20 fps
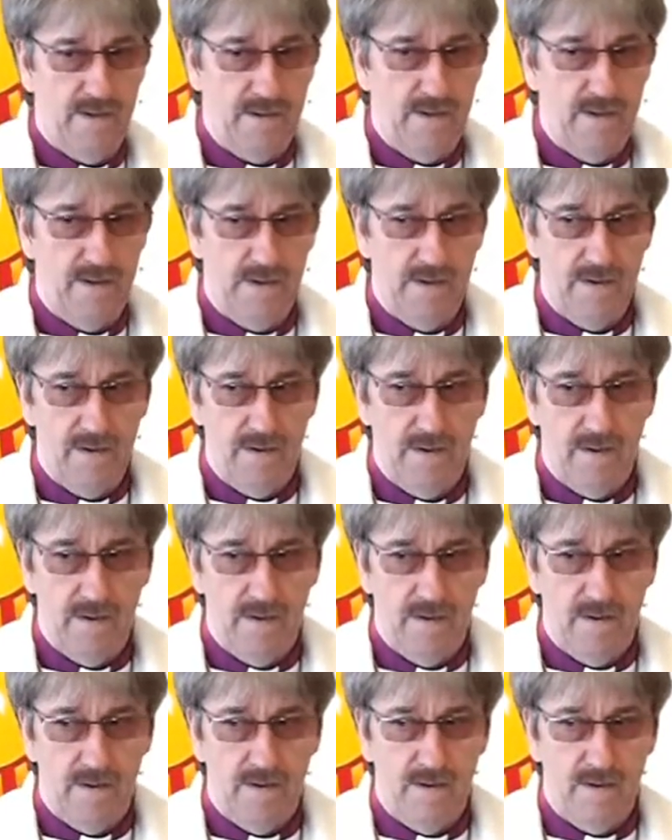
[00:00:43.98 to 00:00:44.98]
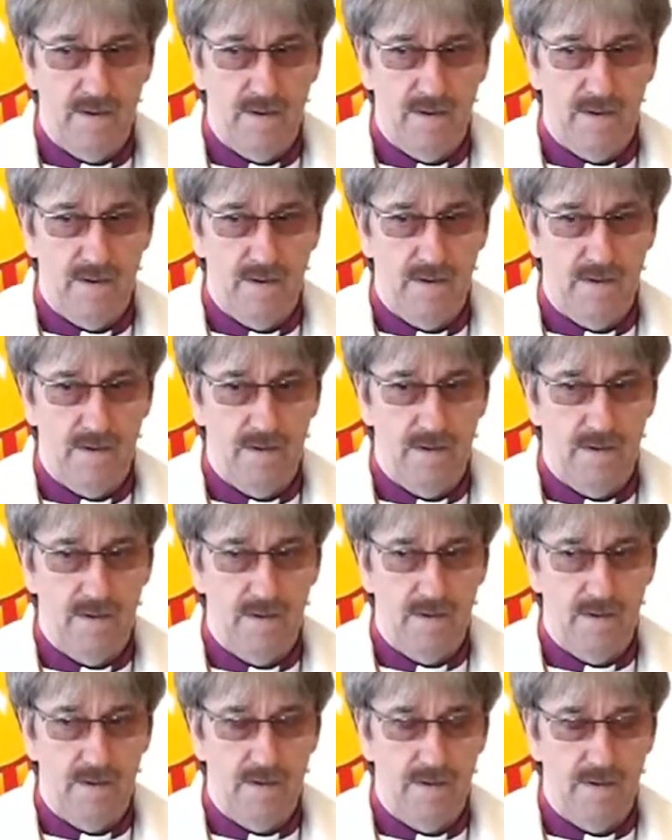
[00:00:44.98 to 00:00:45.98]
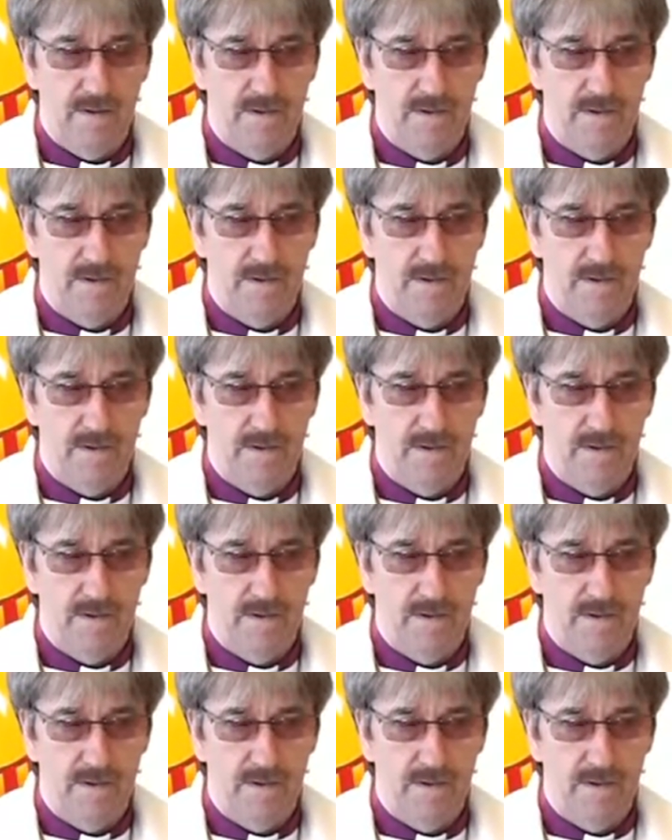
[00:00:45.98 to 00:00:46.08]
Nobody speaks.